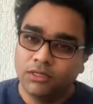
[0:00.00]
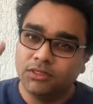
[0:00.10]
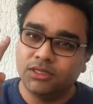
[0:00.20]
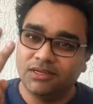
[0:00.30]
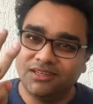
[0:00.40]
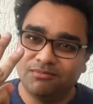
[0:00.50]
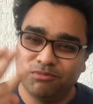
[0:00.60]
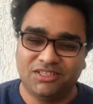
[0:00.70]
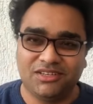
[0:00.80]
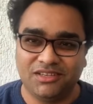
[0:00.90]
Third
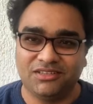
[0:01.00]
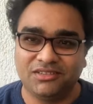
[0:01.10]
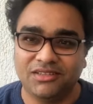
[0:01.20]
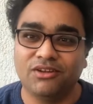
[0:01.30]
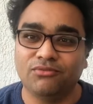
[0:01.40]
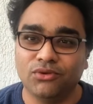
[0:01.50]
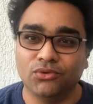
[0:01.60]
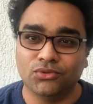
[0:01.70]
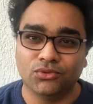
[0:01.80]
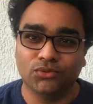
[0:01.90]
mistakes that we
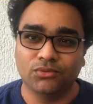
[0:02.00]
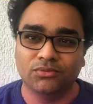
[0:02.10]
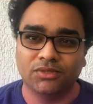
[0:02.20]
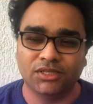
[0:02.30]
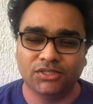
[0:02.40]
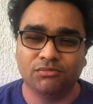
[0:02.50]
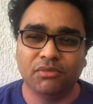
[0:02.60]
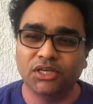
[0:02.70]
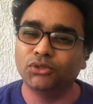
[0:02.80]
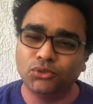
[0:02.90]
go through is
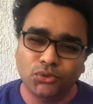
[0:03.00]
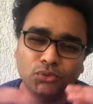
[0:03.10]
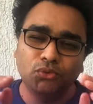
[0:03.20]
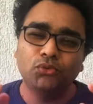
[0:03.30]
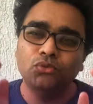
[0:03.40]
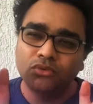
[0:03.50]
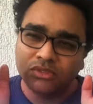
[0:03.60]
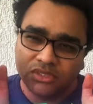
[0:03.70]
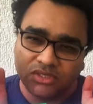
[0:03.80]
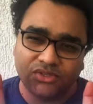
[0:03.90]
being too
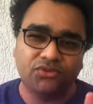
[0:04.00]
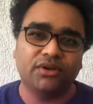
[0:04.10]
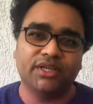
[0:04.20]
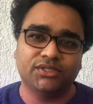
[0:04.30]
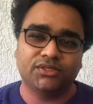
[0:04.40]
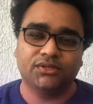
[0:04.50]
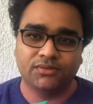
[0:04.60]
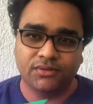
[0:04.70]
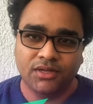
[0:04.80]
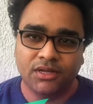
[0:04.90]
stressed.
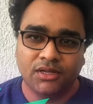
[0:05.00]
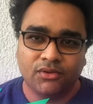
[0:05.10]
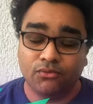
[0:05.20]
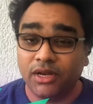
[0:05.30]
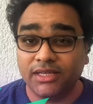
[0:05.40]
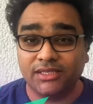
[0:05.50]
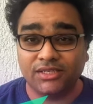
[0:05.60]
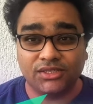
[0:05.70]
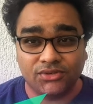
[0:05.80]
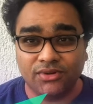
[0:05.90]
When I say
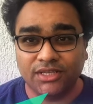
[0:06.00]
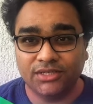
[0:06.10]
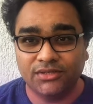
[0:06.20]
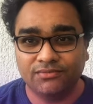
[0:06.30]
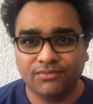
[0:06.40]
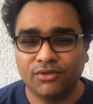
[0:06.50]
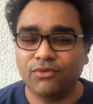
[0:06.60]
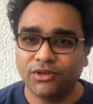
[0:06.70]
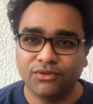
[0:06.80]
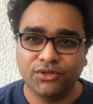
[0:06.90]
stressed,
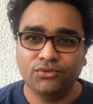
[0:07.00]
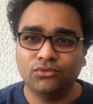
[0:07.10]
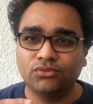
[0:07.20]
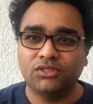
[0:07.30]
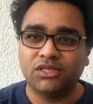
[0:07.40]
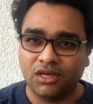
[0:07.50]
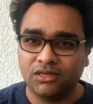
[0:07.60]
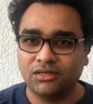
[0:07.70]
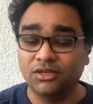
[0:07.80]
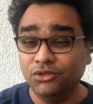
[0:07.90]
whenever you
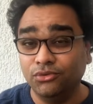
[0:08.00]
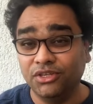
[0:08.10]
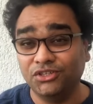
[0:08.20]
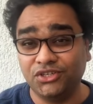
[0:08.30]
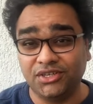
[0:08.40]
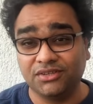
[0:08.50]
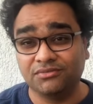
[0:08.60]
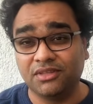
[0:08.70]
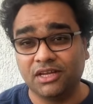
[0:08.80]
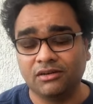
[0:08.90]
start a new
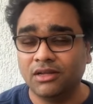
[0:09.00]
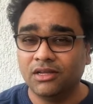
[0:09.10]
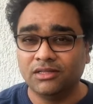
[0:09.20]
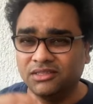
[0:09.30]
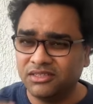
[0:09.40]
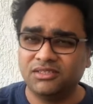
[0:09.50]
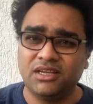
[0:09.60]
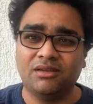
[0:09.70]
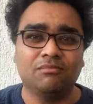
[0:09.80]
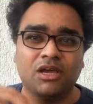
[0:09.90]
initiative that this
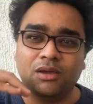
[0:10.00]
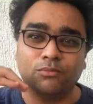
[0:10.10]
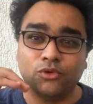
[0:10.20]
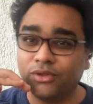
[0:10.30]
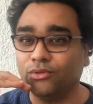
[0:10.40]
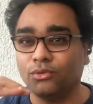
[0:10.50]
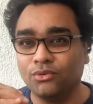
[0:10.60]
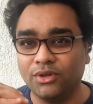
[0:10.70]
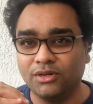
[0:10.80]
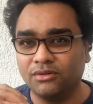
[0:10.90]
time I'm going to
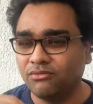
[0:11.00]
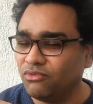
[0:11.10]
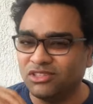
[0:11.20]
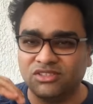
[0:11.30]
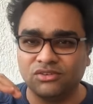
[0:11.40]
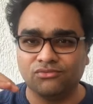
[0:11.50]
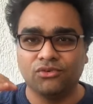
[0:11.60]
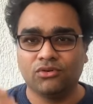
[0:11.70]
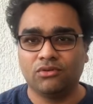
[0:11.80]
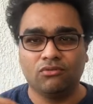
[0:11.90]
quit once and
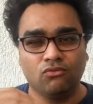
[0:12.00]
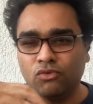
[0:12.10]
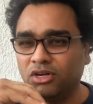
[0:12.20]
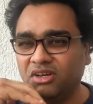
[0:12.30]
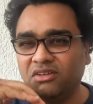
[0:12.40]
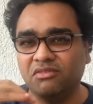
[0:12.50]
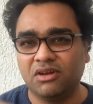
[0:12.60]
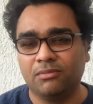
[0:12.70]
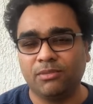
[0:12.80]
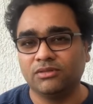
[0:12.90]
for all, whatever
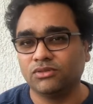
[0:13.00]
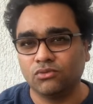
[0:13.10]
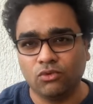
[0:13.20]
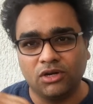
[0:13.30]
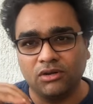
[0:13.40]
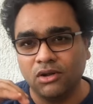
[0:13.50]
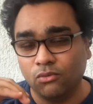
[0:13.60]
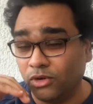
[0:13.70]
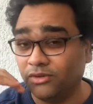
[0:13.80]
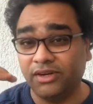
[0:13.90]
happens, what
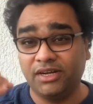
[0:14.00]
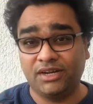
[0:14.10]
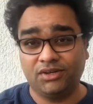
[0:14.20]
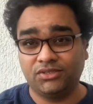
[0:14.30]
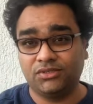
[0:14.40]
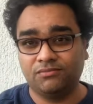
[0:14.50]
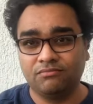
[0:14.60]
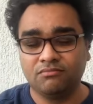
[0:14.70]
whatever it takes.